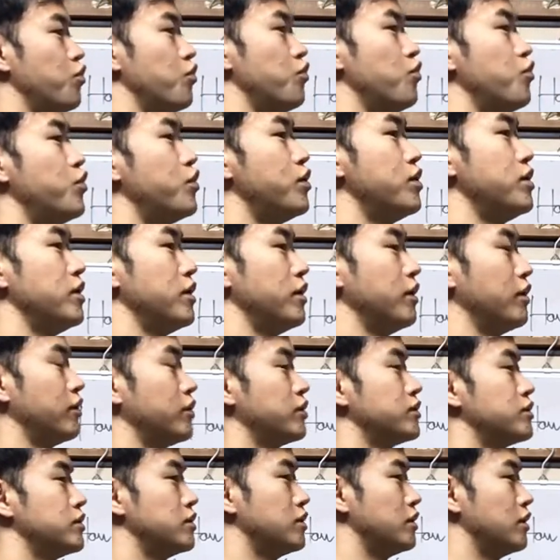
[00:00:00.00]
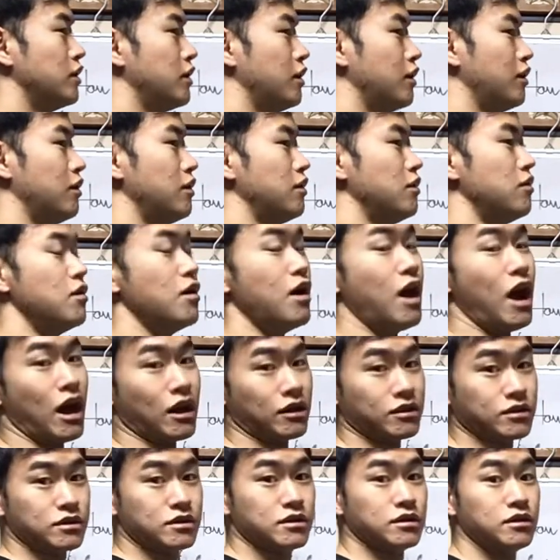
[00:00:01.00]
feels
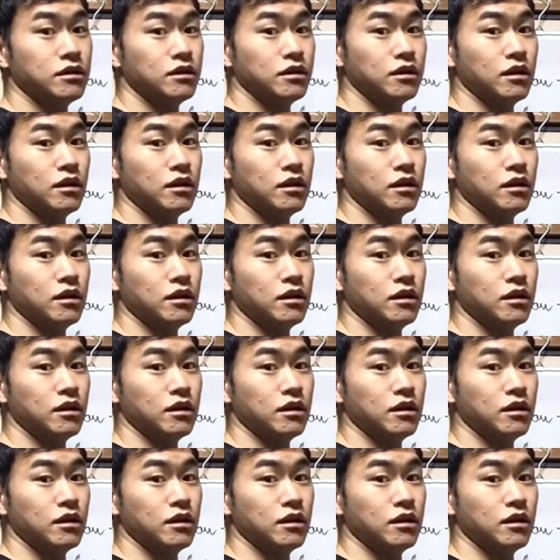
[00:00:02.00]
relaxed,